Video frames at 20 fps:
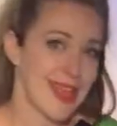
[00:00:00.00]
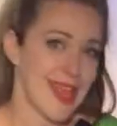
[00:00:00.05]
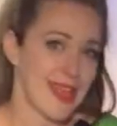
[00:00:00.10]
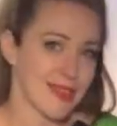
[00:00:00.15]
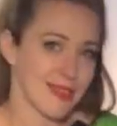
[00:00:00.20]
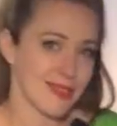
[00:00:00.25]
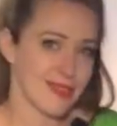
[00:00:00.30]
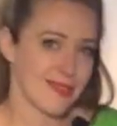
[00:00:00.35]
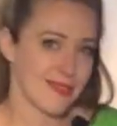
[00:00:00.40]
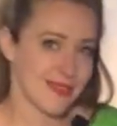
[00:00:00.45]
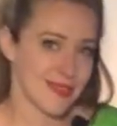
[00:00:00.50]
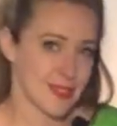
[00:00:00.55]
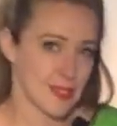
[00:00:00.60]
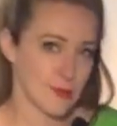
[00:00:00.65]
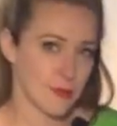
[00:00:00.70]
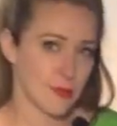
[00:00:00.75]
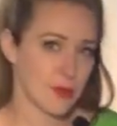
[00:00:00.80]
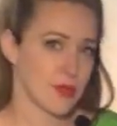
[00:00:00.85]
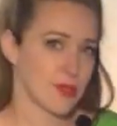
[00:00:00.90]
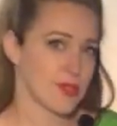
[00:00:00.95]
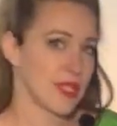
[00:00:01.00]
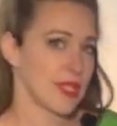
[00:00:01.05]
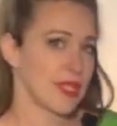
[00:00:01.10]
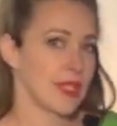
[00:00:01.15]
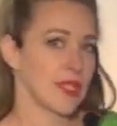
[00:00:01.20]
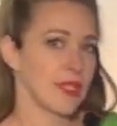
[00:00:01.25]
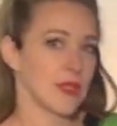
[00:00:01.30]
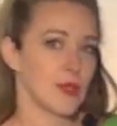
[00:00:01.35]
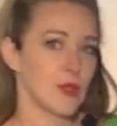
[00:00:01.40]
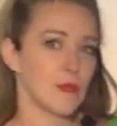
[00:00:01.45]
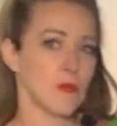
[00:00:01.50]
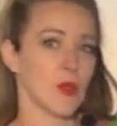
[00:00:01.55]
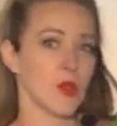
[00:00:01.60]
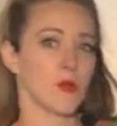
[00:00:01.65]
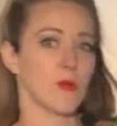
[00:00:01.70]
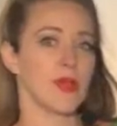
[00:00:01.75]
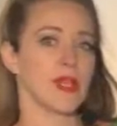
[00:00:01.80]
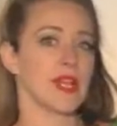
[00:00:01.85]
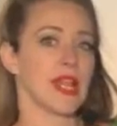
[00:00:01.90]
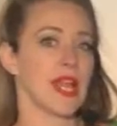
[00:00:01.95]
at this particular
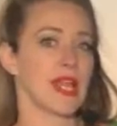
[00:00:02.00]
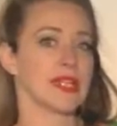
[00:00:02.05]
moment.